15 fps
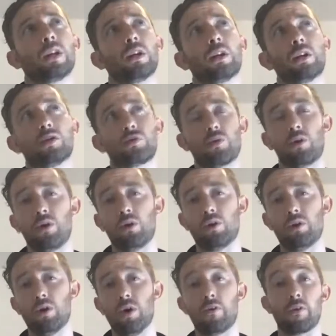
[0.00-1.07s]

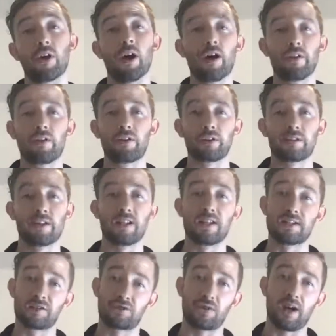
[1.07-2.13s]
control over others
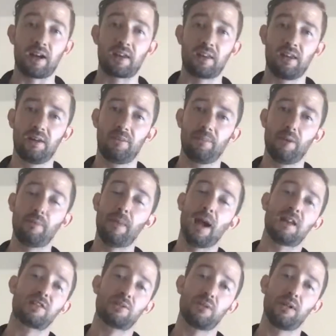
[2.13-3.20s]
is strength, but
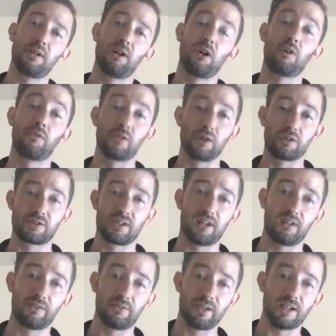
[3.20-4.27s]
mastery over
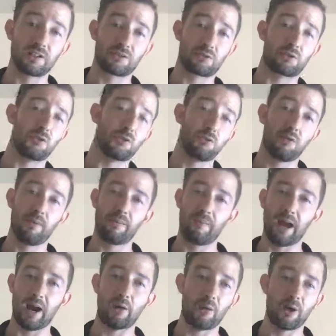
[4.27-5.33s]
yourself is true
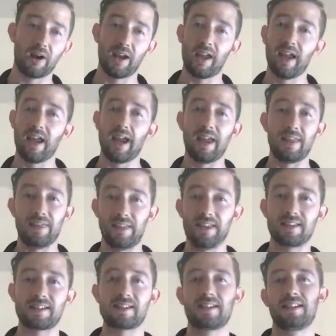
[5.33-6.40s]
power. And
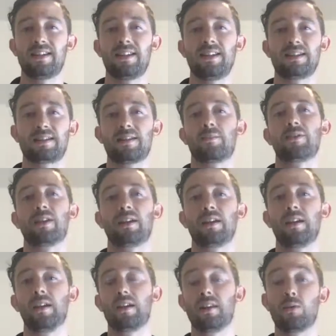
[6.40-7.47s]
this is
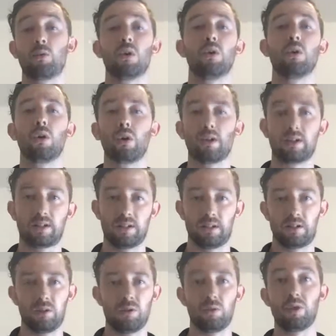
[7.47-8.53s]
something that we're learning to
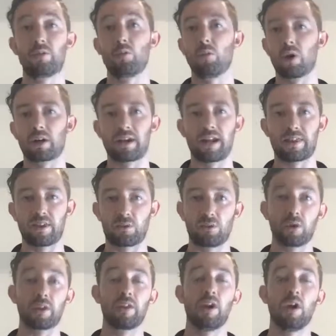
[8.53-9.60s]
do with work ethic,
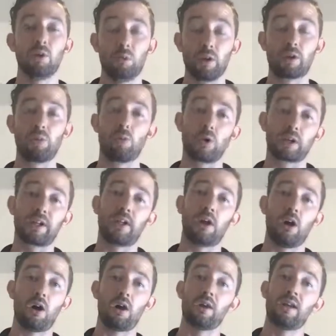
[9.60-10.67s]
with working
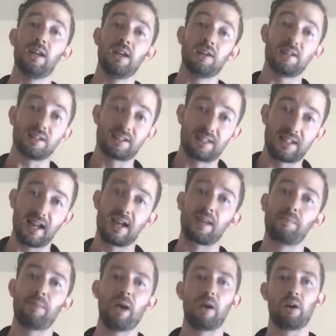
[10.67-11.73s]
hard, just
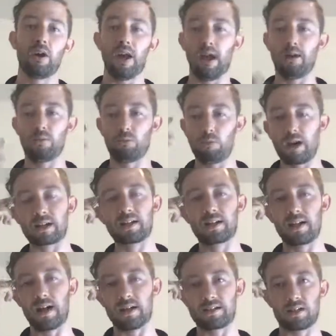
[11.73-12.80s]
getting better at
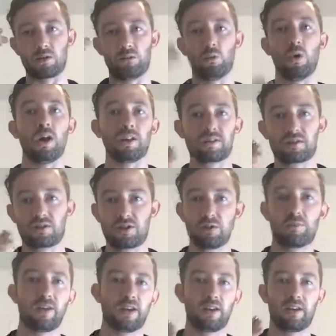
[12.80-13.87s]
recognizing what
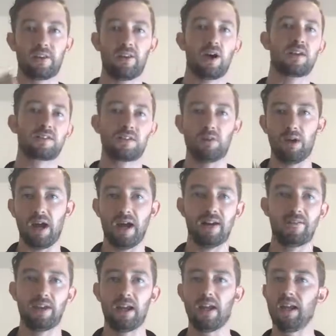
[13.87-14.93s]
stupid thoughts you
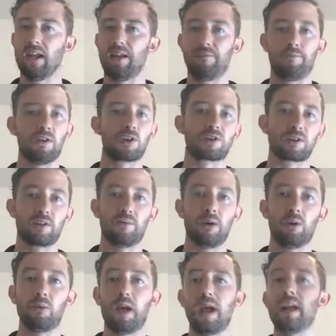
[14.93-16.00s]
have and flushing them
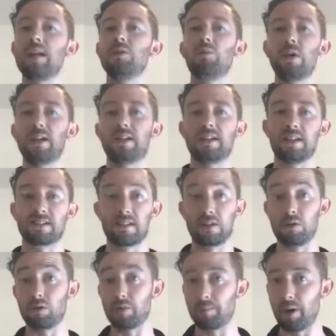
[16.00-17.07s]
out. Any weakness that
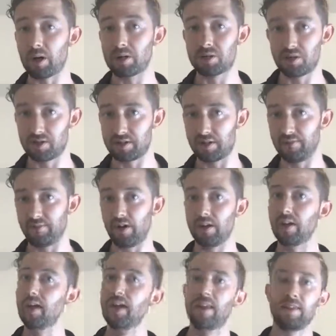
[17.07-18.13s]
you can punish yourself on,
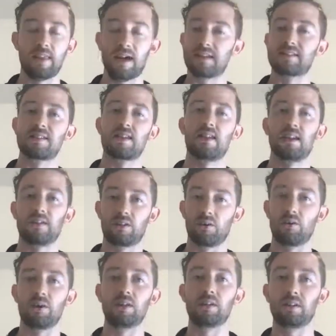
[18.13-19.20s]
that's
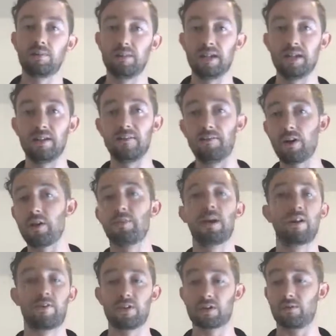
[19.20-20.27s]
going to be very
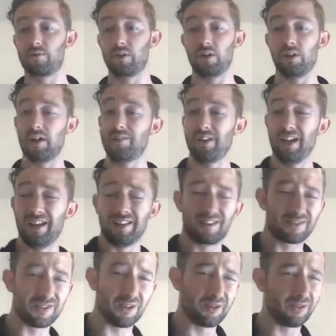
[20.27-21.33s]
beneficial for your life.
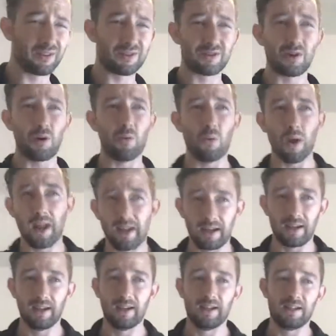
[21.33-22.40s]
There's no
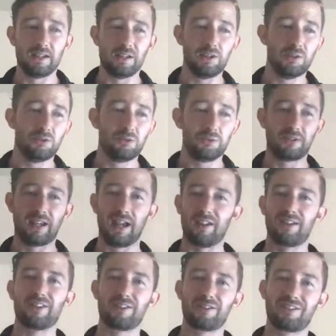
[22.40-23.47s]
way you
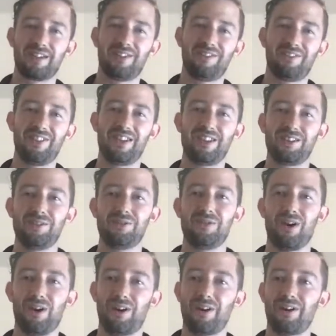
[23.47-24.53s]
telling yourself that you
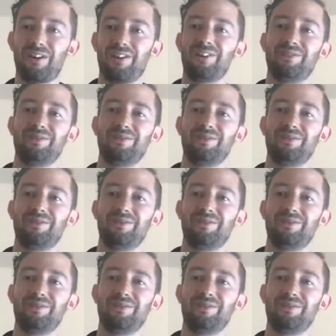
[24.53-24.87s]
are